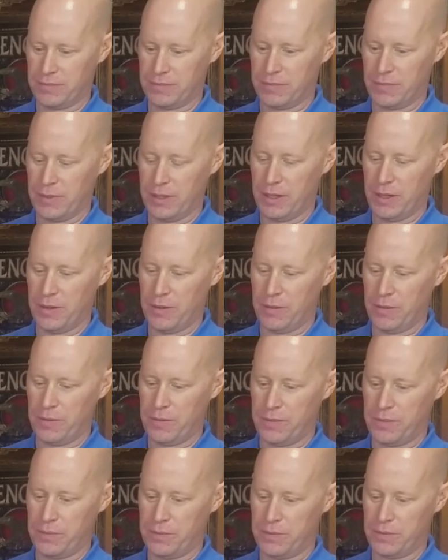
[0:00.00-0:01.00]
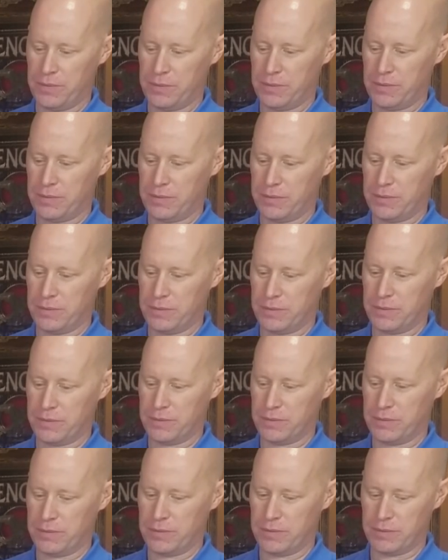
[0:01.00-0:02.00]

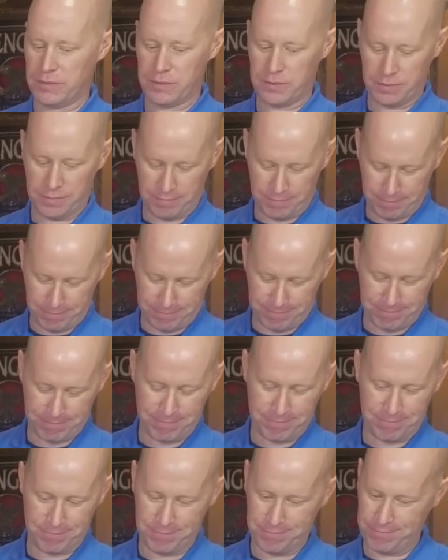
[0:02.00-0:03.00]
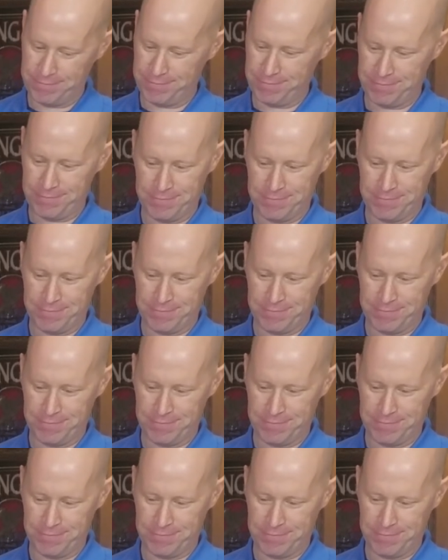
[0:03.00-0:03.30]
This person isn't speaking.